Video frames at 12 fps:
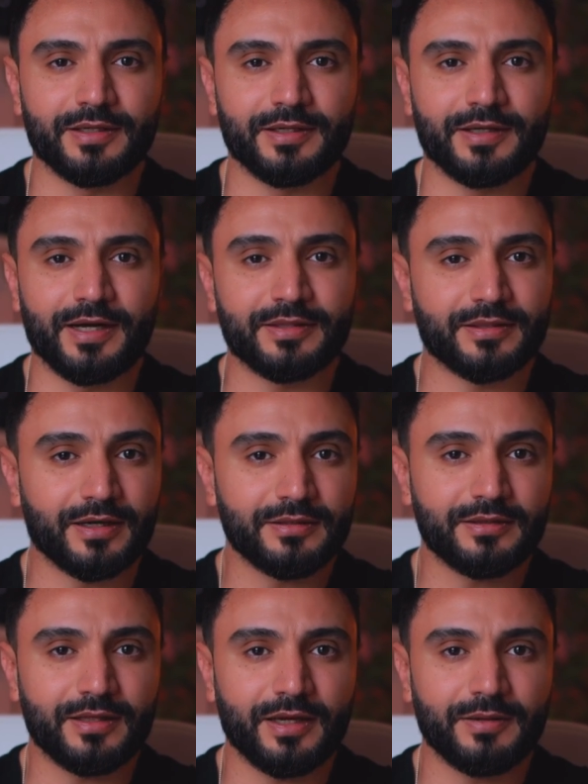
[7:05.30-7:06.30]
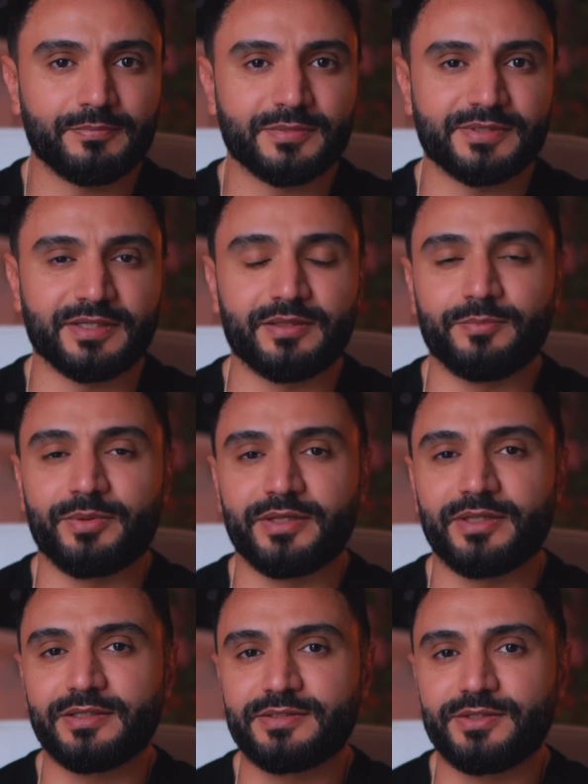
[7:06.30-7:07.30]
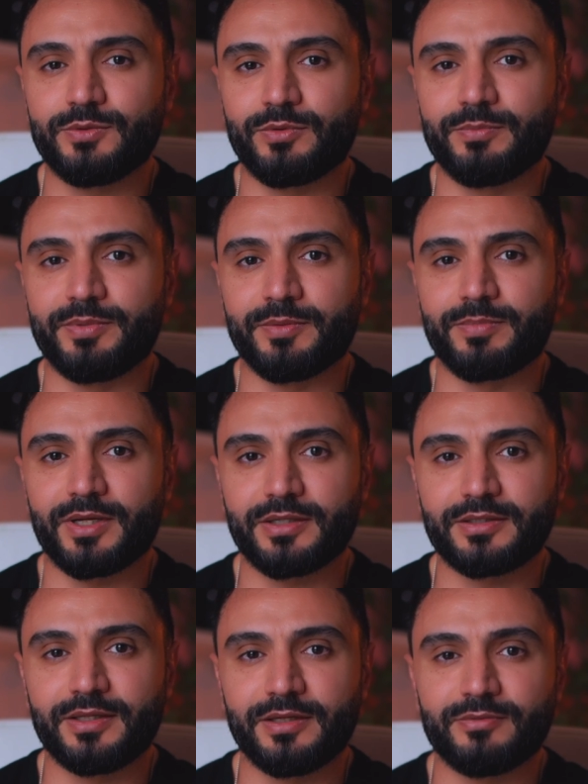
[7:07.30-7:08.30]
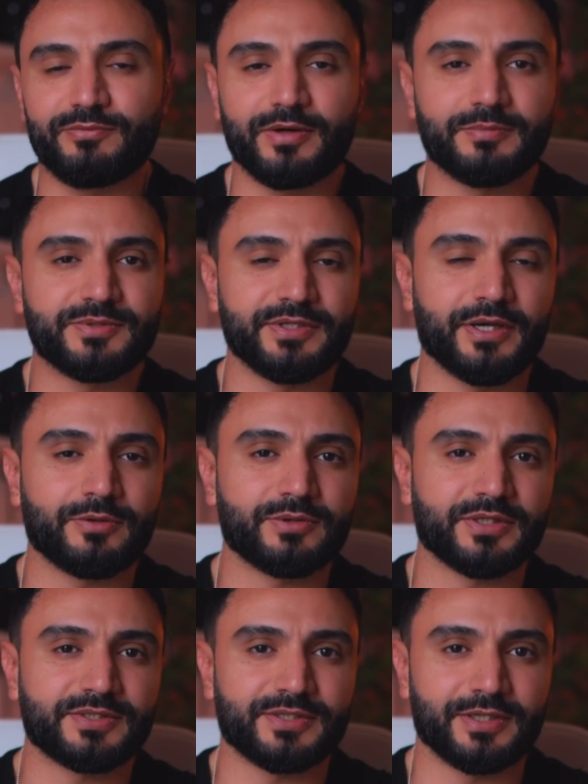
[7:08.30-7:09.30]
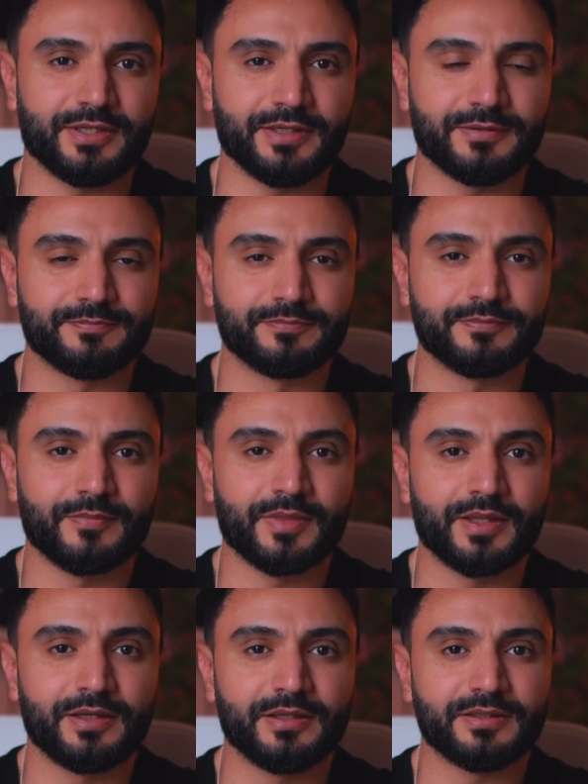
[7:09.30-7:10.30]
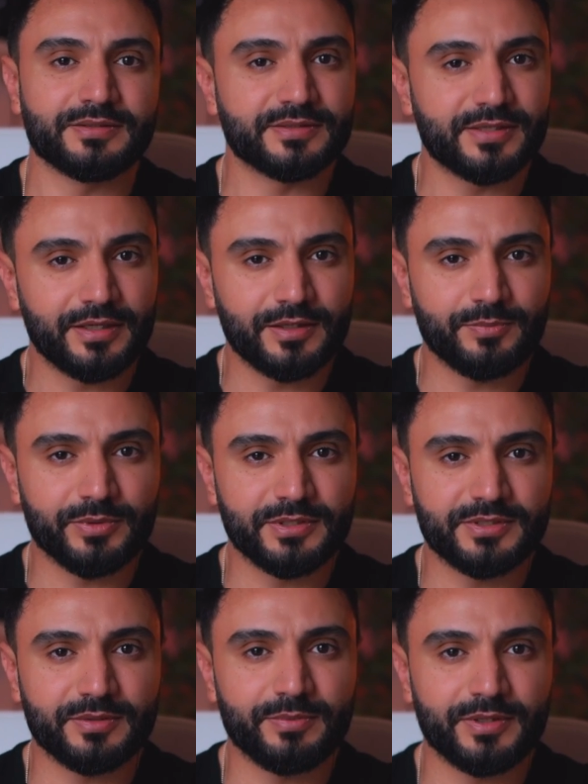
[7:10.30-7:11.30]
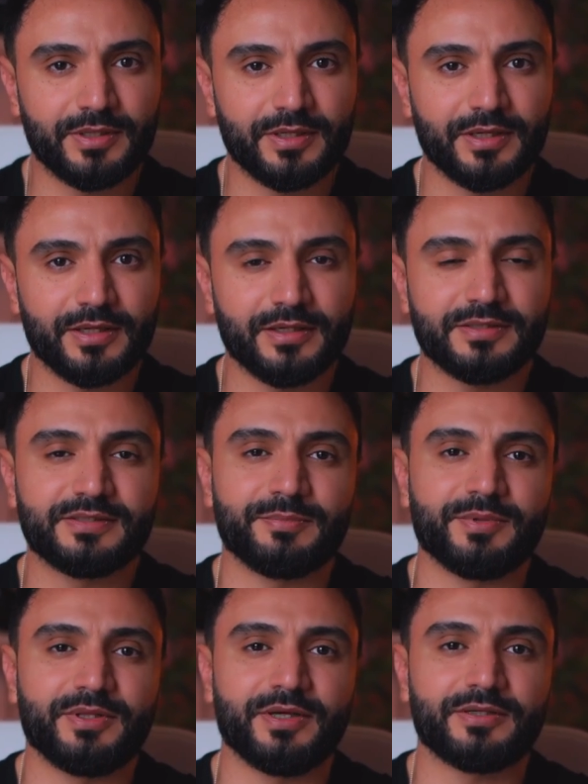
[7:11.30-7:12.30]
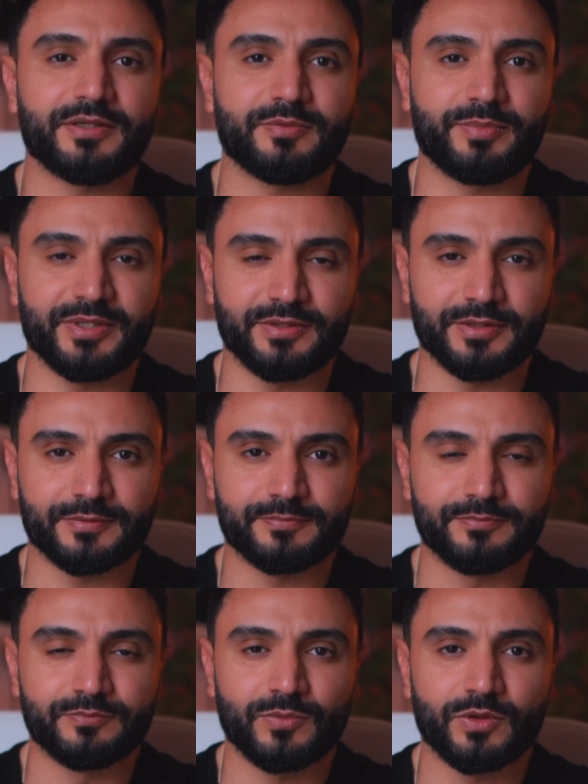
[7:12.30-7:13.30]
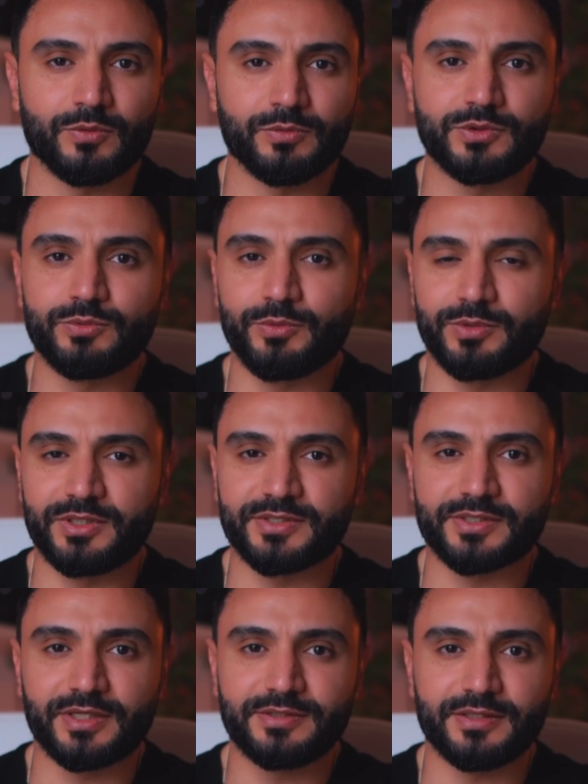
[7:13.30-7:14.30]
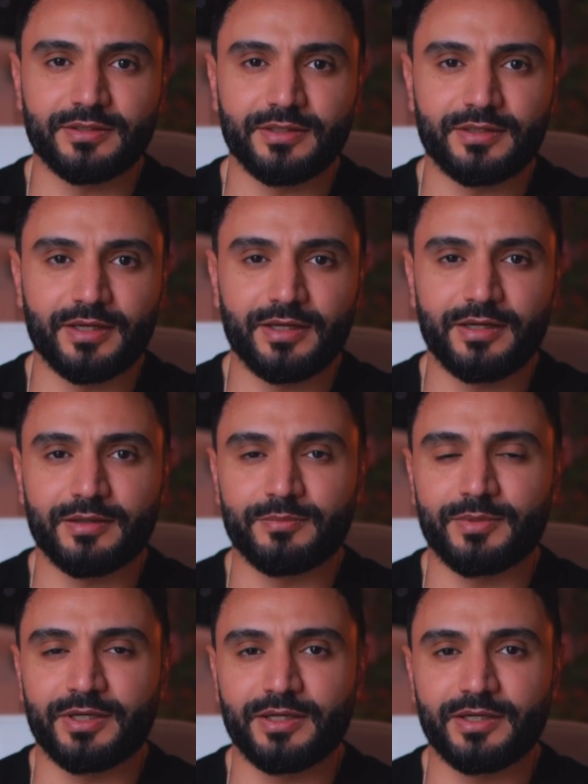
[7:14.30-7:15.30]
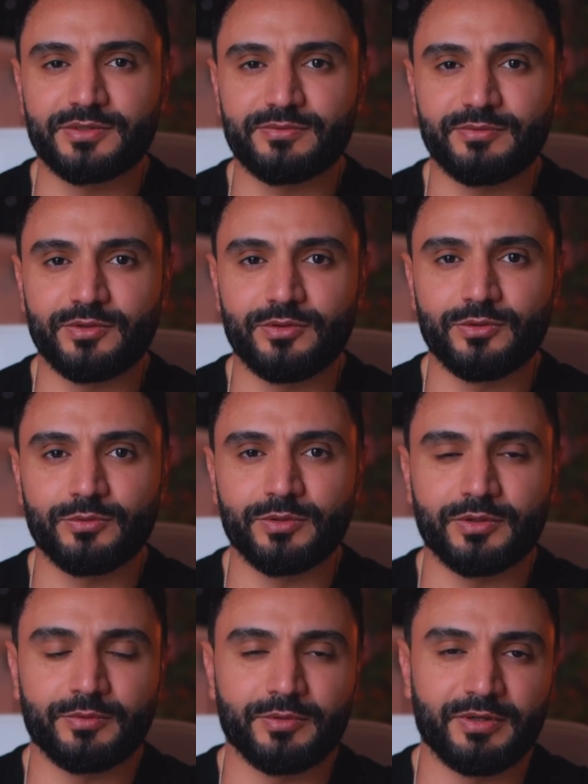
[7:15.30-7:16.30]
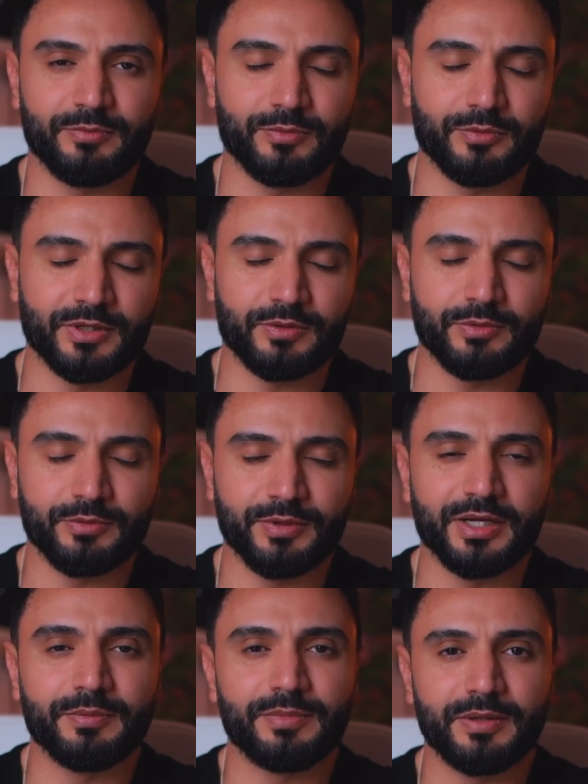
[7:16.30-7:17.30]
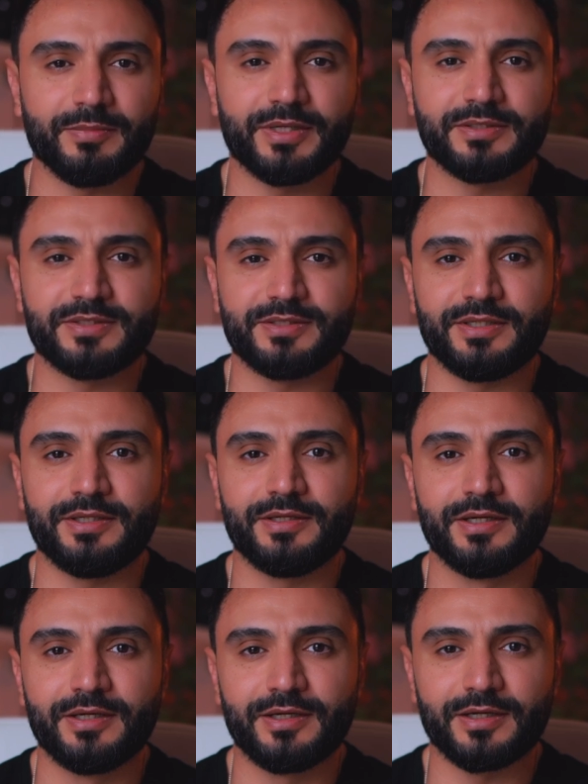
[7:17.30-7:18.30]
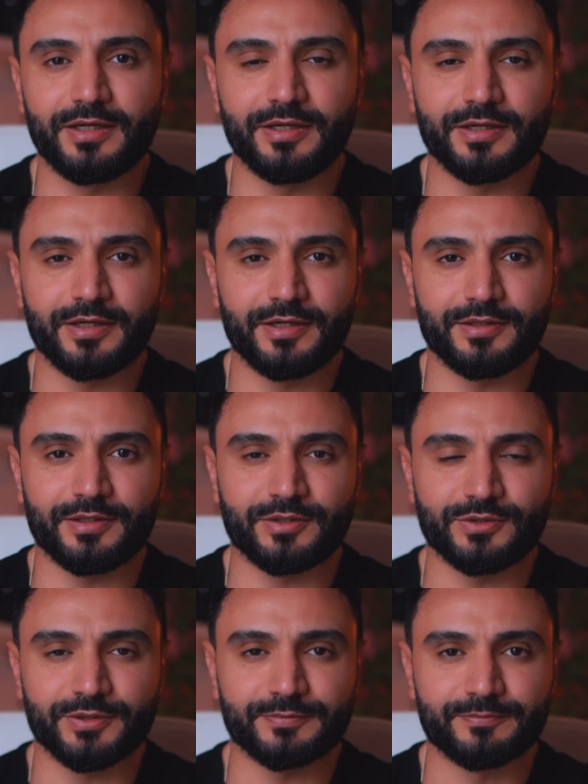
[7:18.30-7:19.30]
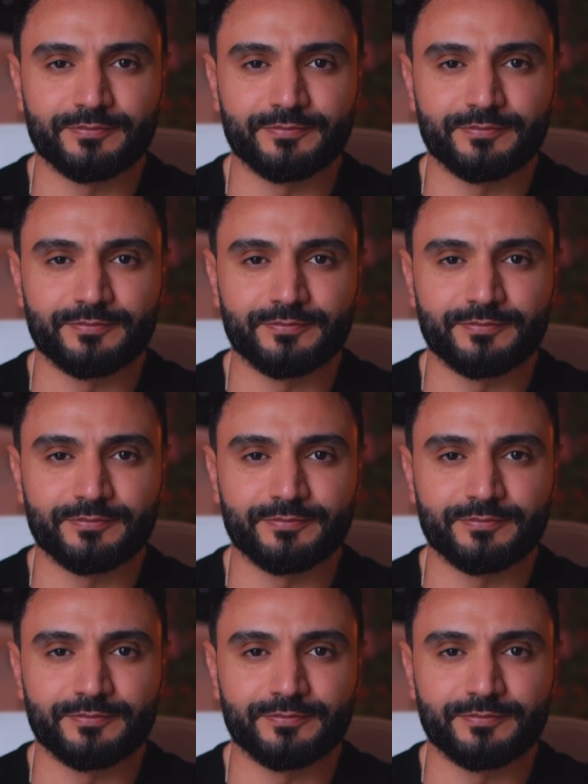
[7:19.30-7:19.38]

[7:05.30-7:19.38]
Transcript: uh, at runtime, the dependency will be plugged in from the outer circle. The second principle is the mediator pattern, which we will discuss in detail in my next video where, we'll, where we will implement the clean architecture.